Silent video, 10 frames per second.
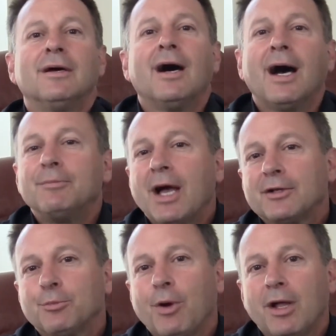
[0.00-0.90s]
I'm
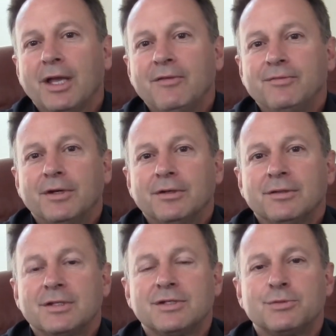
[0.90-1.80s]
Dr. Paul Haefner.
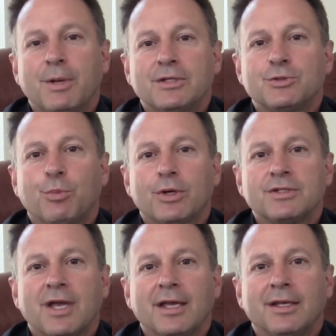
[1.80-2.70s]
This has been Sport
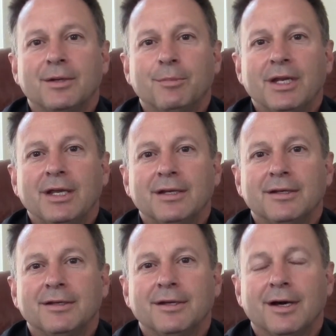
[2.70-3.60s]
Psych in a Minute.
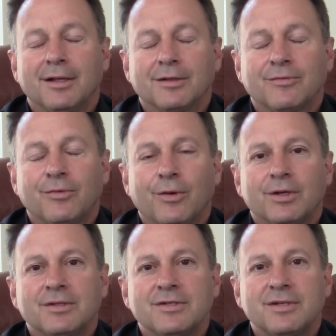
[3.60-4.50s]
I'll look
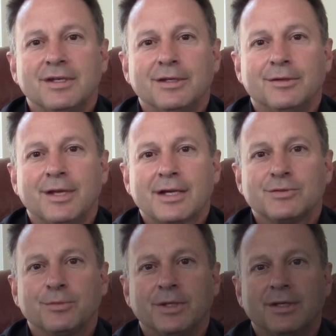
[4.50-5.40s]
forward to seeing you
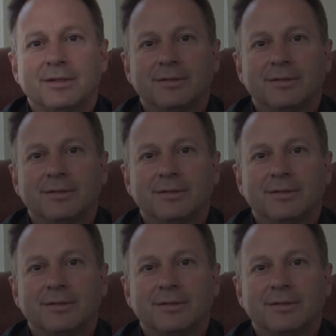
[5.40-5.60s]
next week.